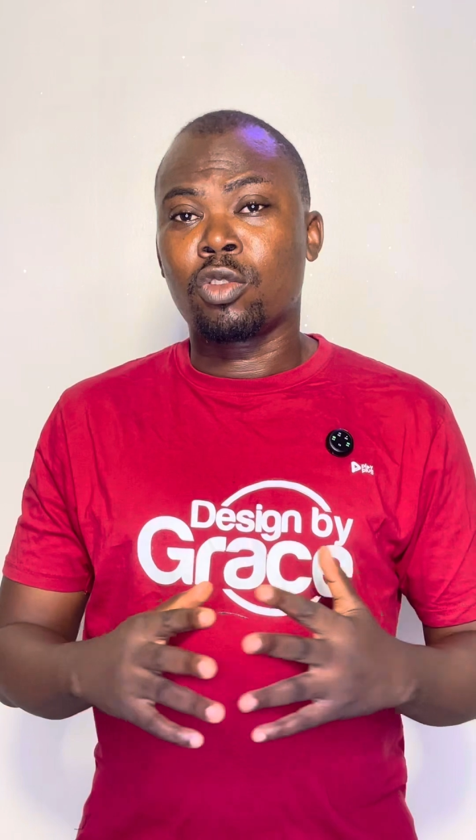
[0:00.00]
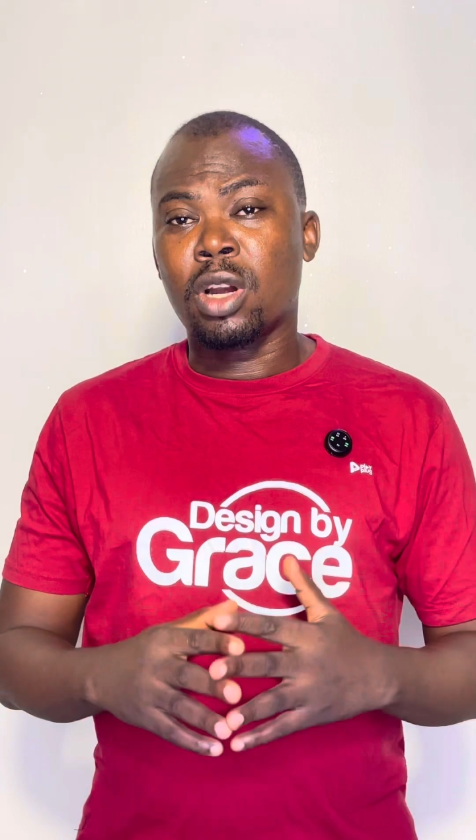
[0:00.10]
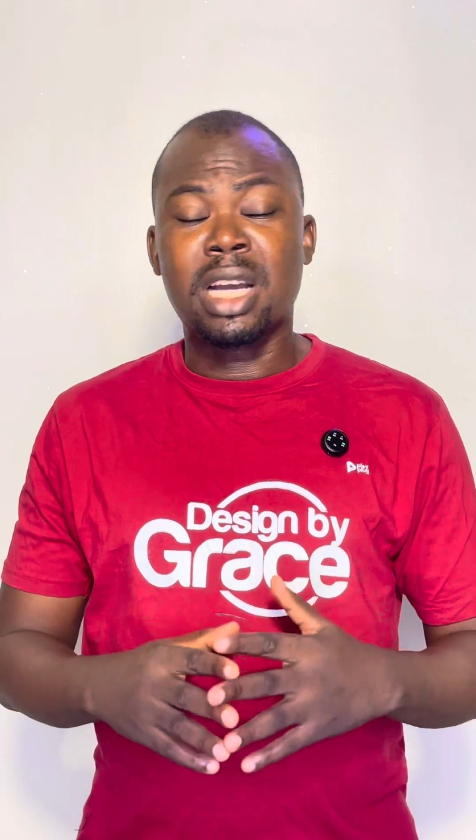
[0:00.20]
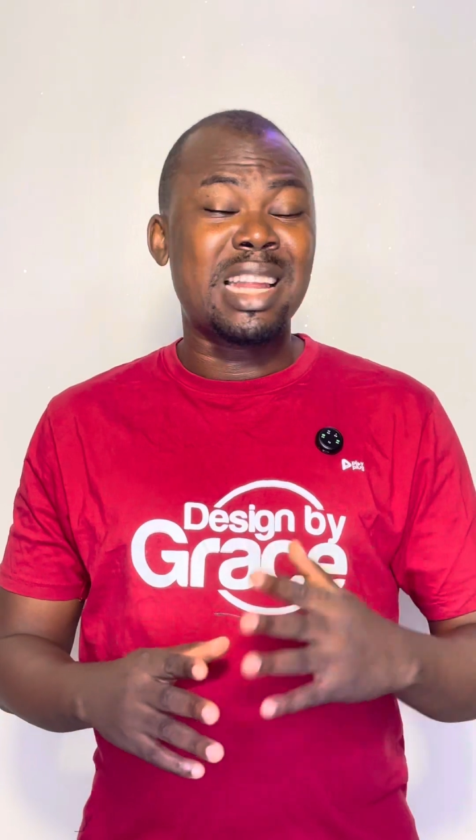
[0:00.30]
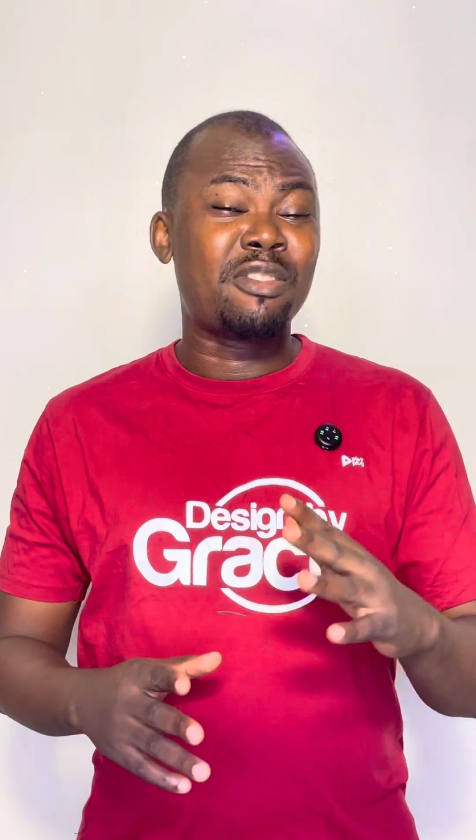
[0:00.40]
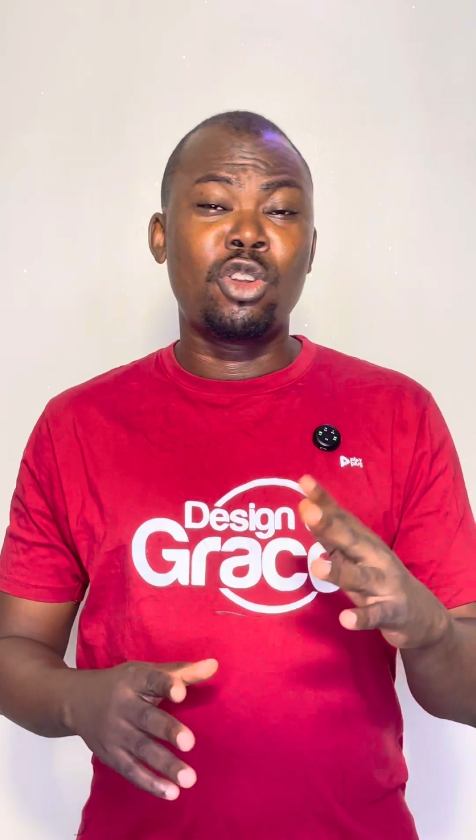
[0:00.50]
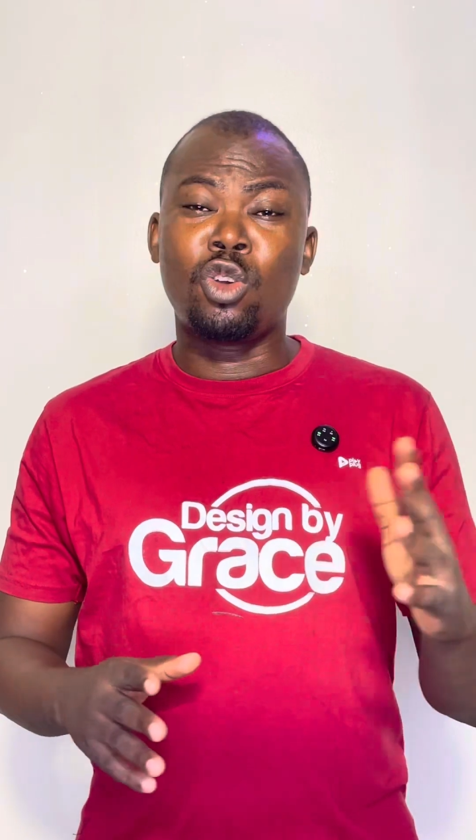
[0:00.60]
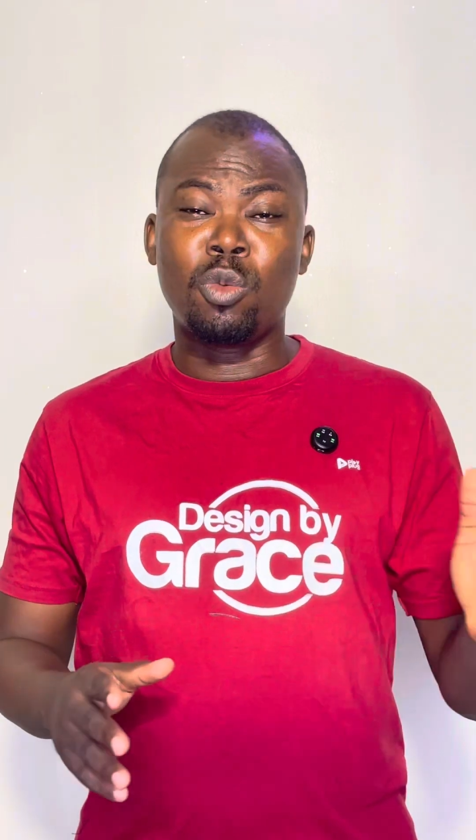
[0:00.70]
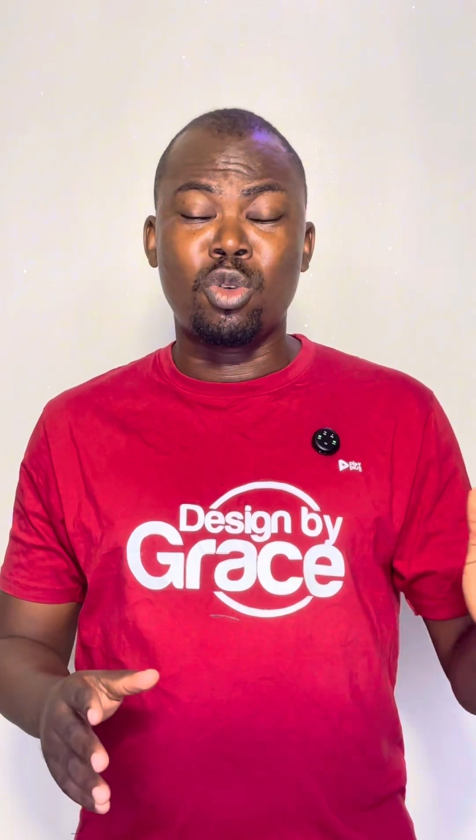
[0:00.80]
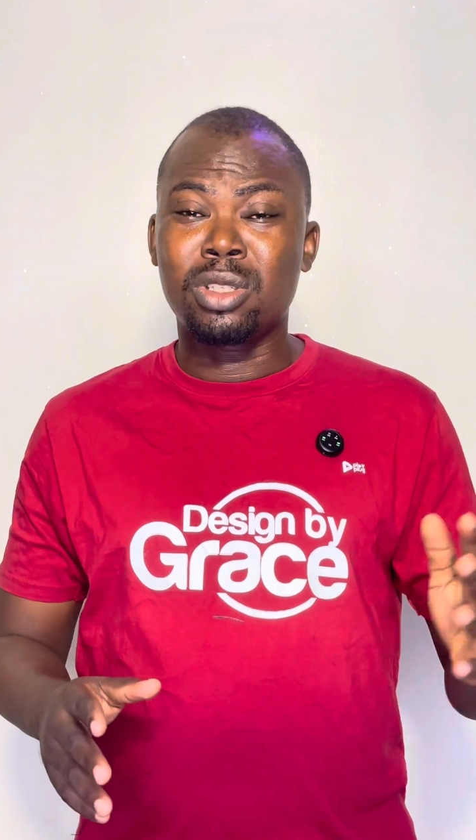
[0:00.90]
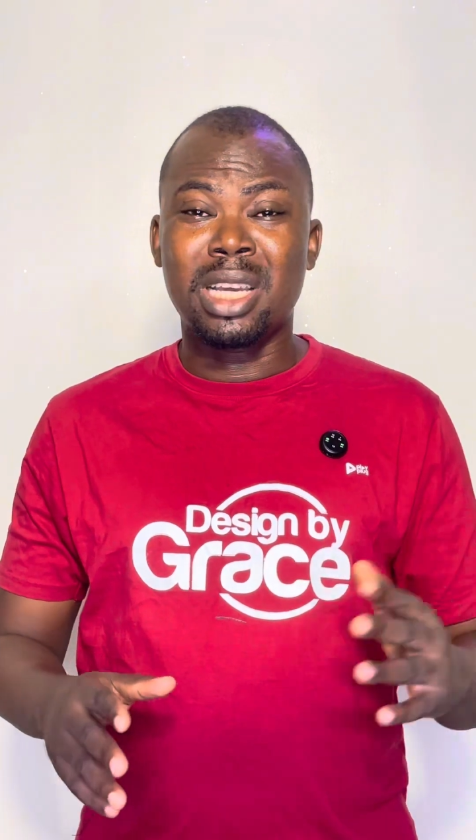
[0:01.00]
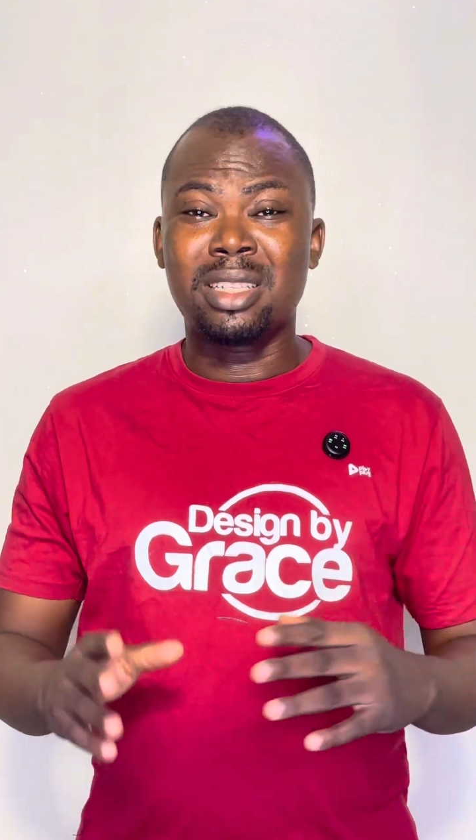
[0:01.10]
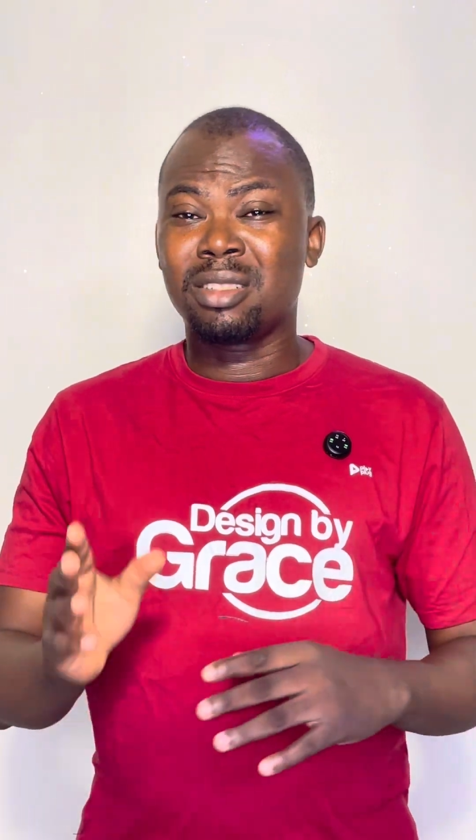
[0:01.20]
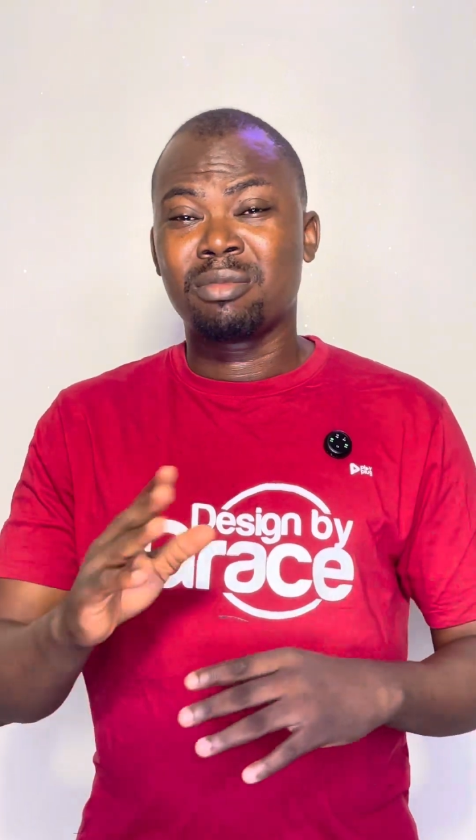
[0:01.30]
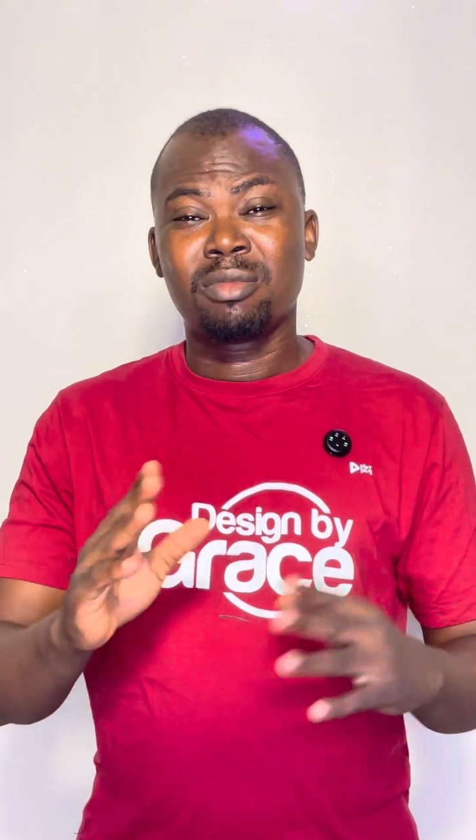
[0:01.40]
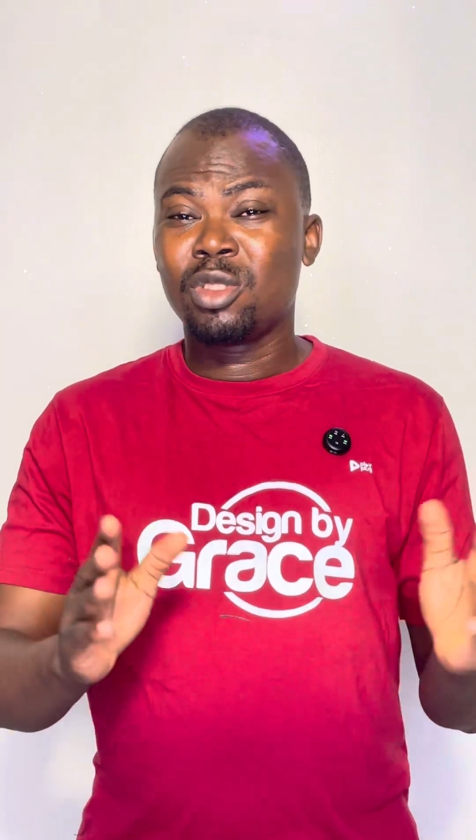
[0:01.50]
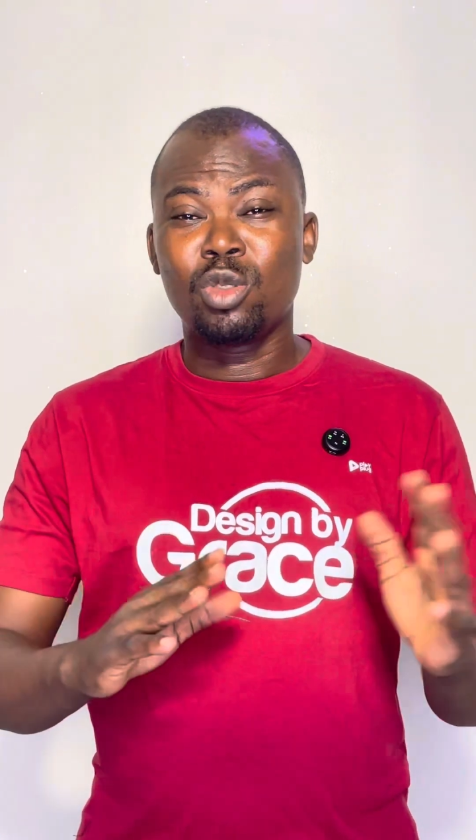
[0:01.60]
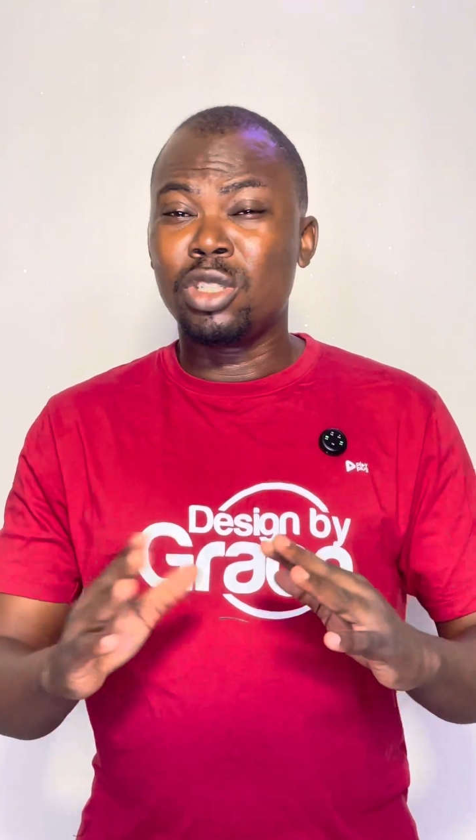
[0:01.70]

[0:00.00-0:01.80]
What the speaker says: Craft, that video you posted, you